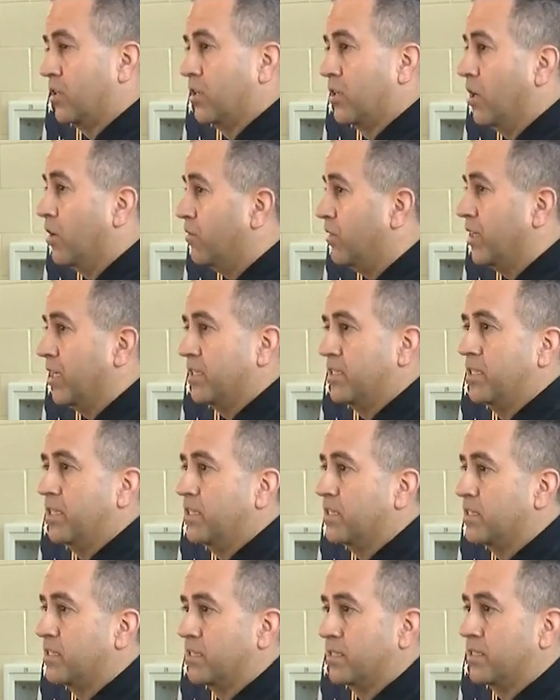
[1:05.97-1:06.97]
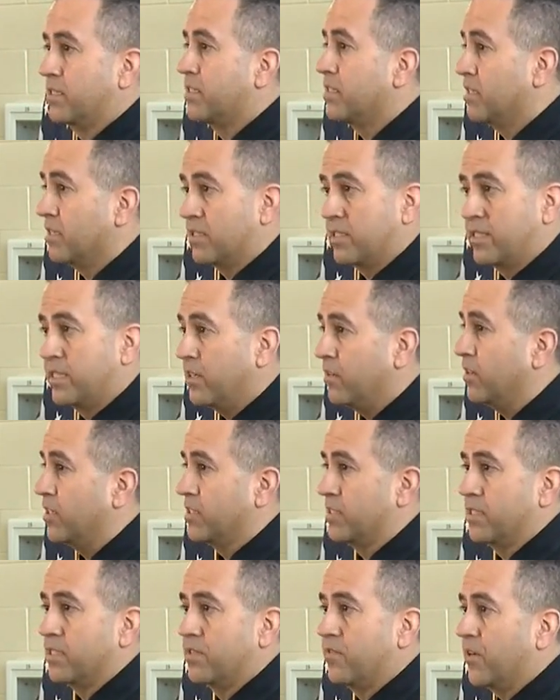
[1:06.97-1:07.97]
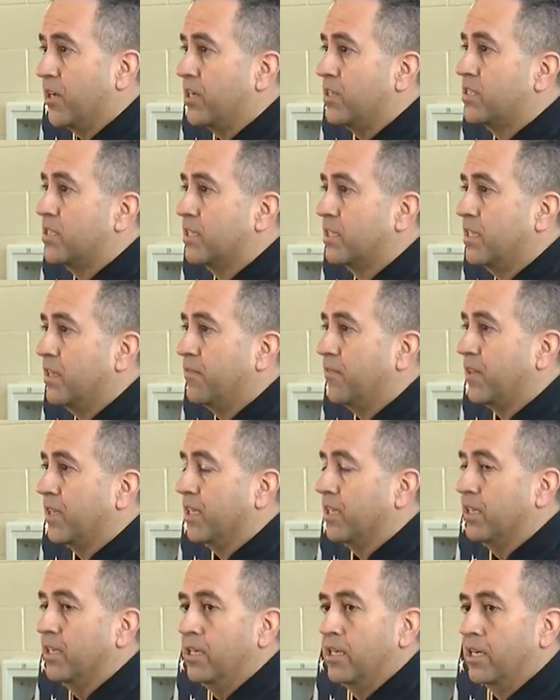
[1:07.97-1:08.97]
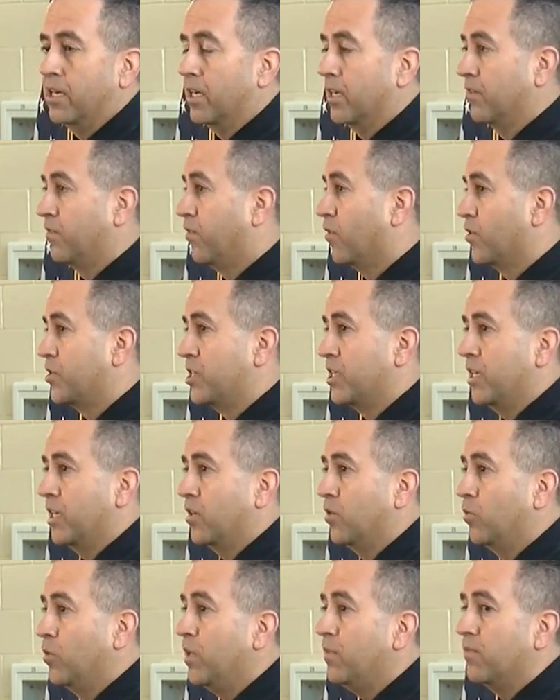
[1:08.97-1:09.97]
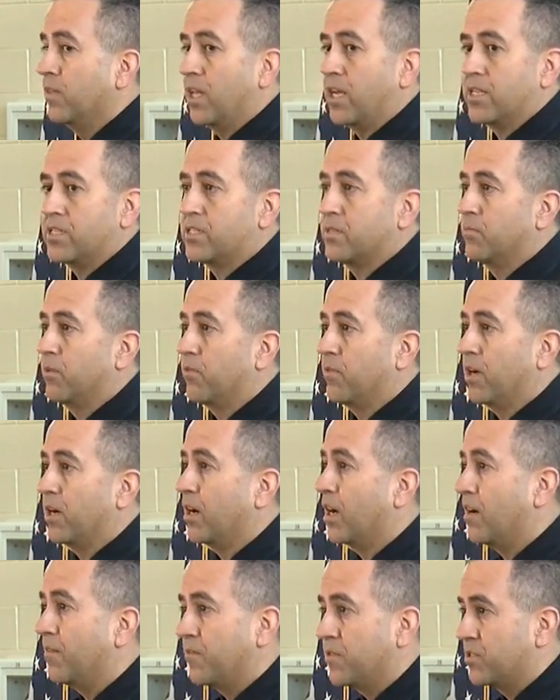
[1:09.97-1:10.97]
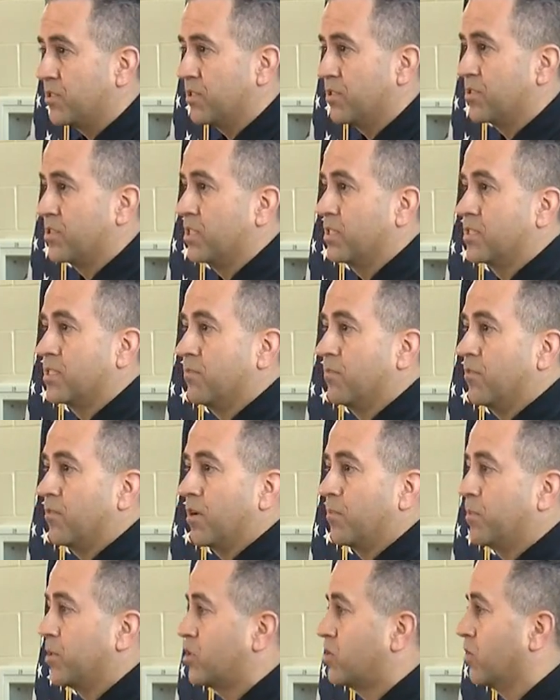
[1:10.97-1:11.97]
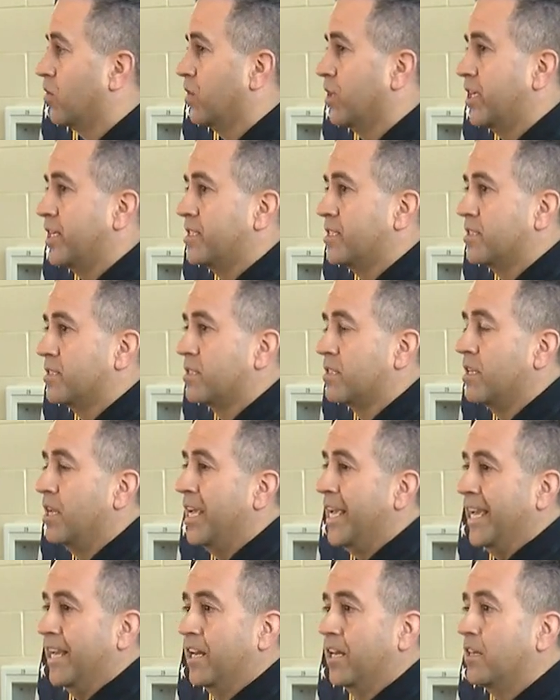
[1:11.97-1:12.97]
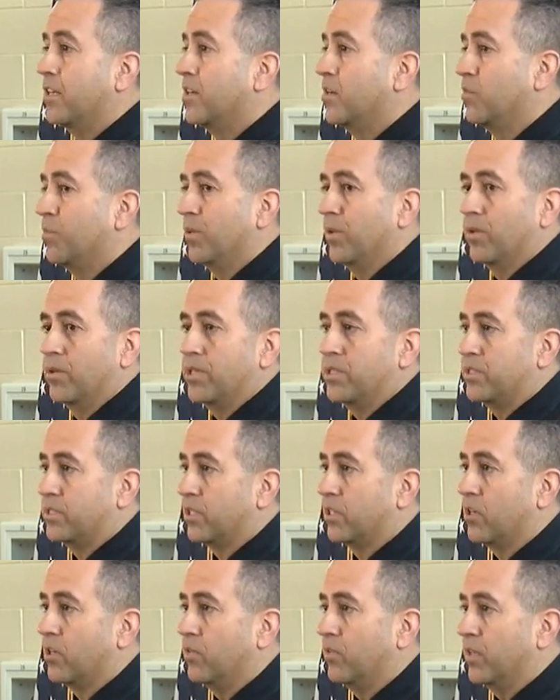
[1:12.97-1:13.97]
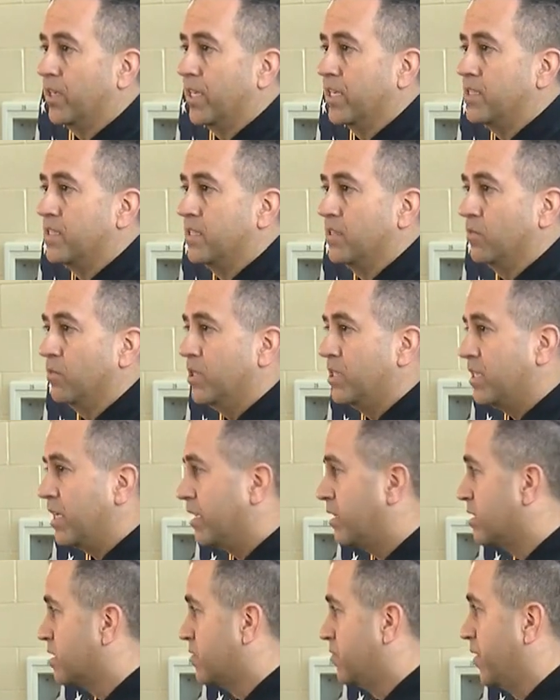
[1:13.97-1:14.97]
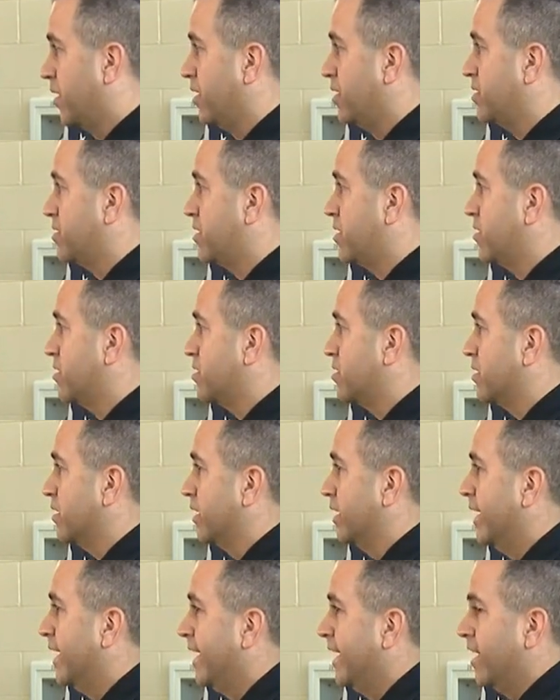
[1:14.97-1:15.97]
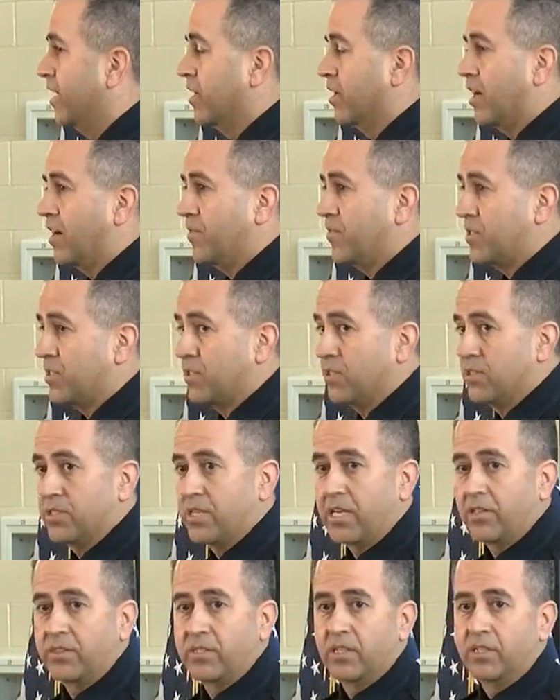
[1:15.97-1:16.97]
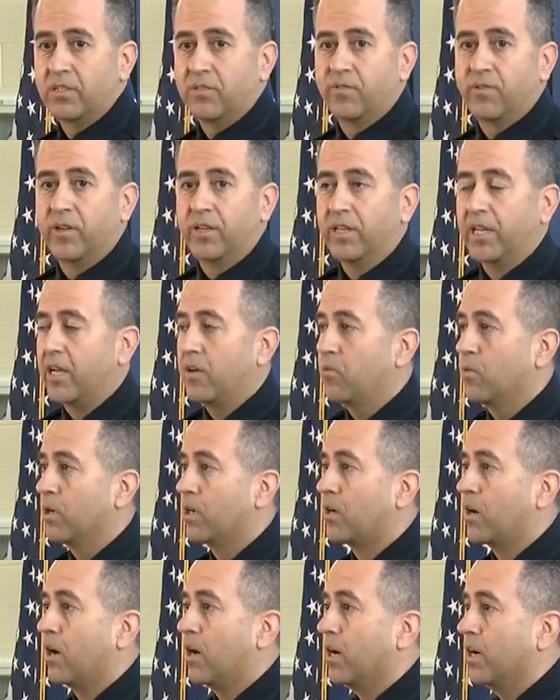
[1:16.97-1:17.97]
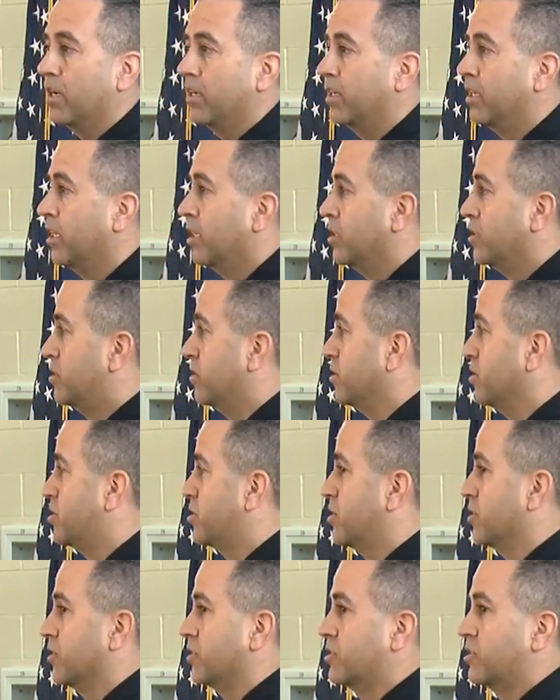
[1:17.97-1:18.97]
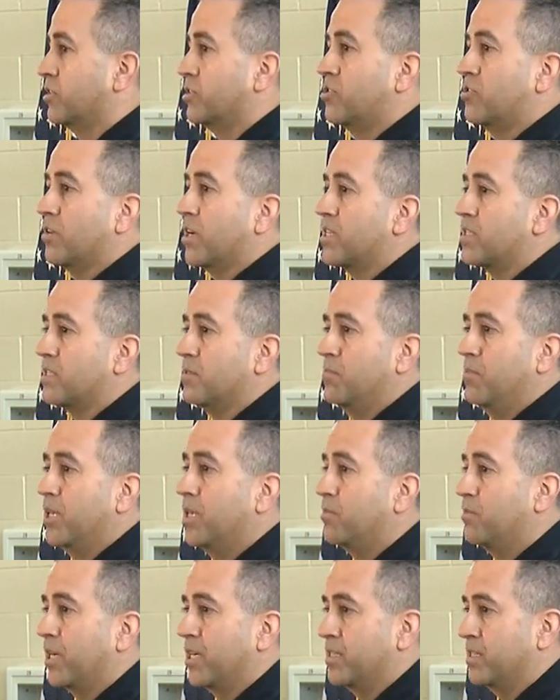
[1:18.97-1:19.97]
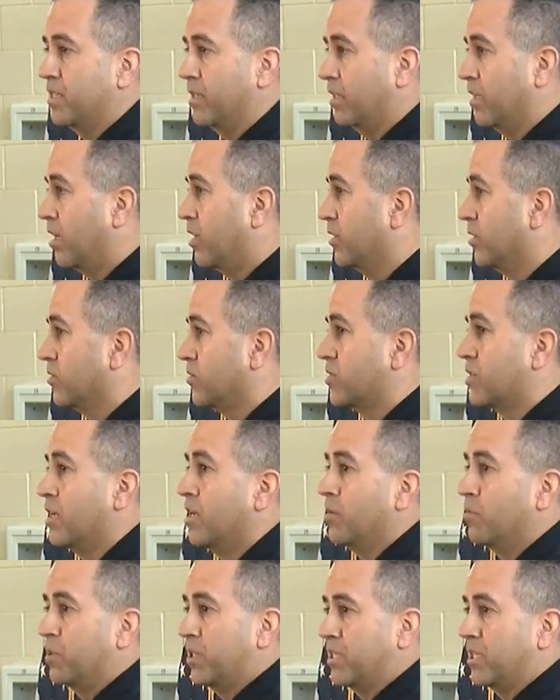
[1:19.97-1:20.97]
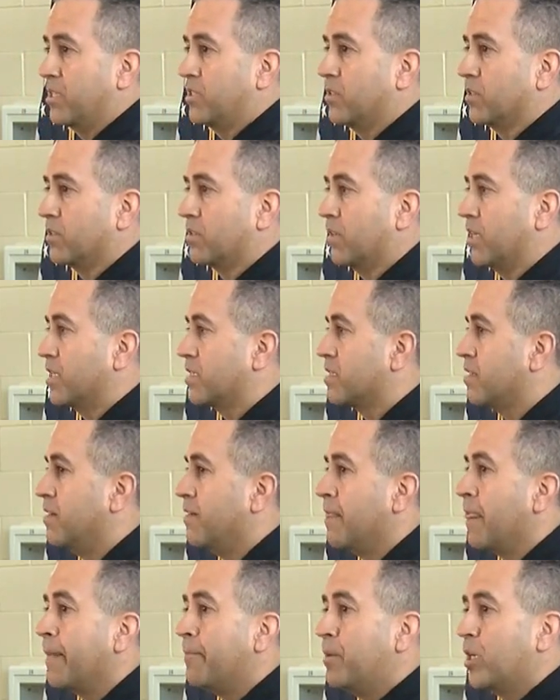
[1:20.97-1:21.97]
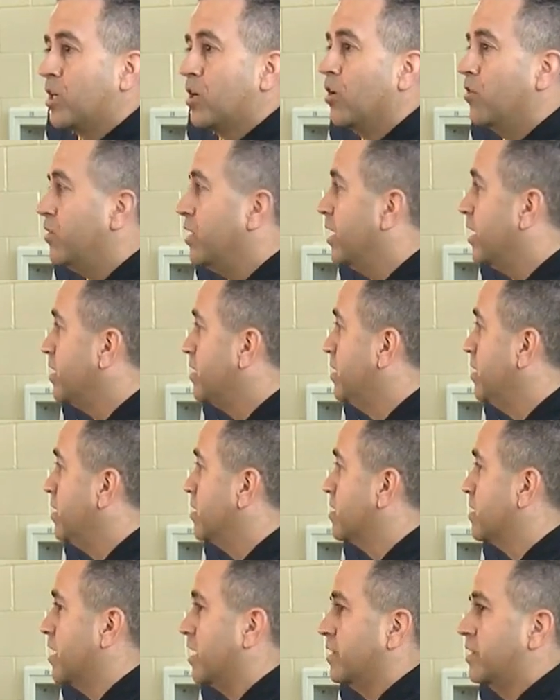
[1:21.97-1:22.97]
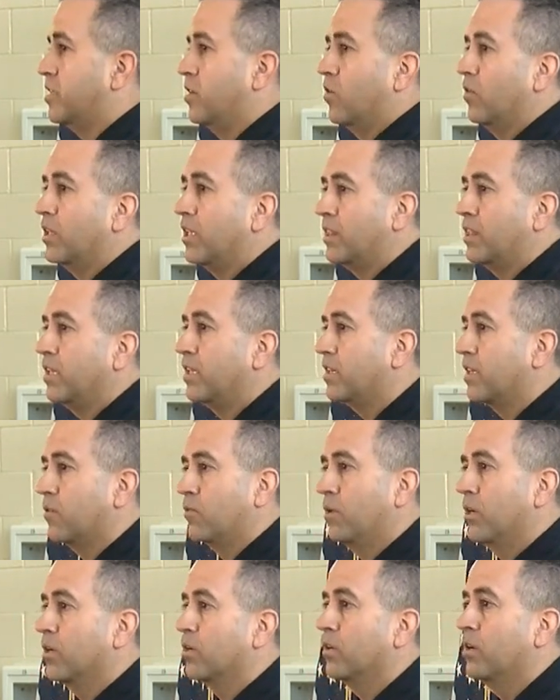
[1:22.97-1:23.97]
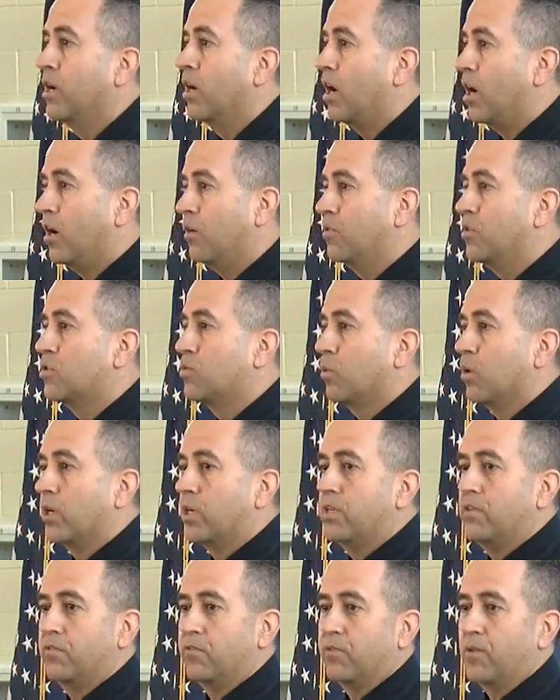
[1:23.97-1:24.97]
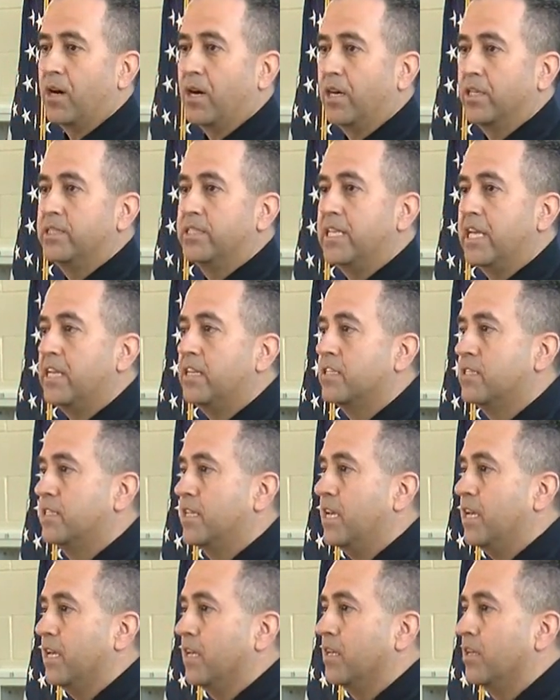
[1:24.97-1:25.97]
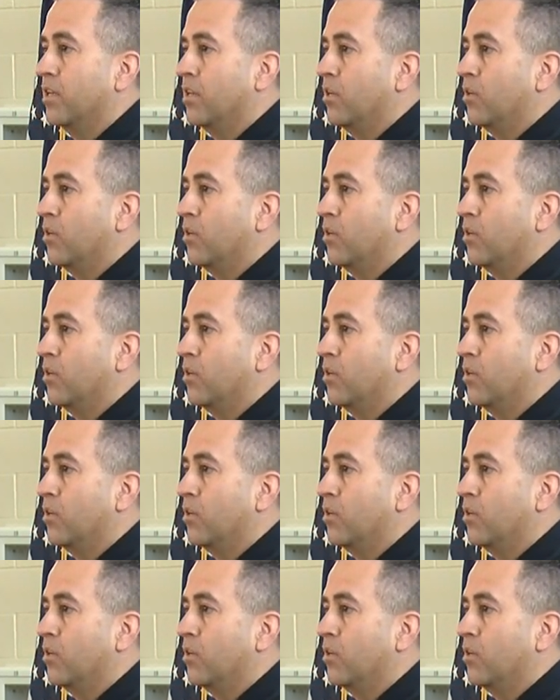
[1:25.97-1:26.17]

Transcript: COVID 19 is serious, it's very significant. Unfortunately, we've lost some of our officers and some of our patrol agents and other employees to COVID 19. We take this very seriously, and our officers out there on the front line work hard to ensure to address and minimize all those potential threats. But COVID 19 is not the only thing that we're always working on day to day.